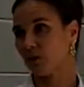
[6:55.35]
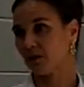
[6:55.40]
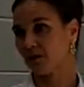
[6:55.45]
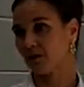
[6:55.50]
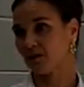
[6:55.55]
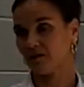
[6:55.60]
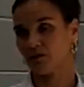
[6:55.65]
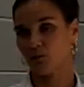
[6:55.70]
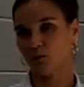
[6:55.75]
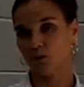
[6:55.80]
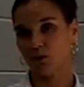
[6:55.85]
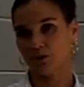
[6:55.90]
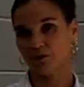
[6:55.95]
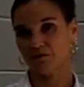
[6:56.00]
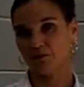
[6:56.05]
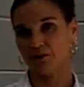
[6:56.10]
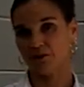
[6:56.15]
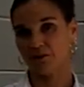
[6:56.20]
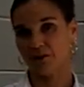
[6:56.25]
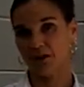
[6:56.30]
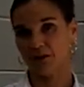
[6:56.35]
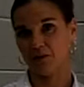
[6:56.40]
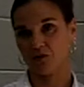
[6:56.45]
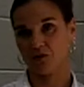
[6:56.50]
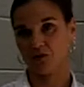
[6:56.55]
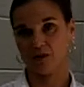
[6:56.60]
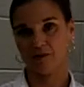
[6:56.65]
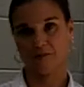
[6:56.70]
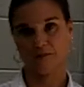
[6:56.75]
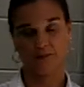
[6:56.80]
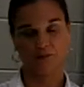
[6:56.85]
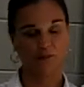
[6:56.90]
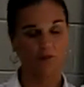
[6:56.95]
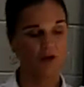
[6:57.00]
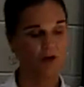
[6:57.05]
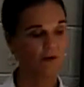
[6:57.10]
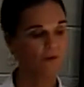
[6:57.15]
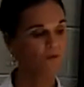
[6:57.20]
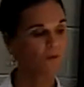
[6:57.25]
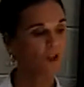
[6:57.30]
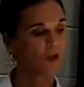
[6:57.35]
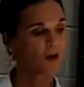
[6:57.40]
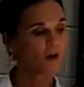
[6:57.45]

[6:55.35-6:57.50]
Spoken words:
work for your chemistry. Okay.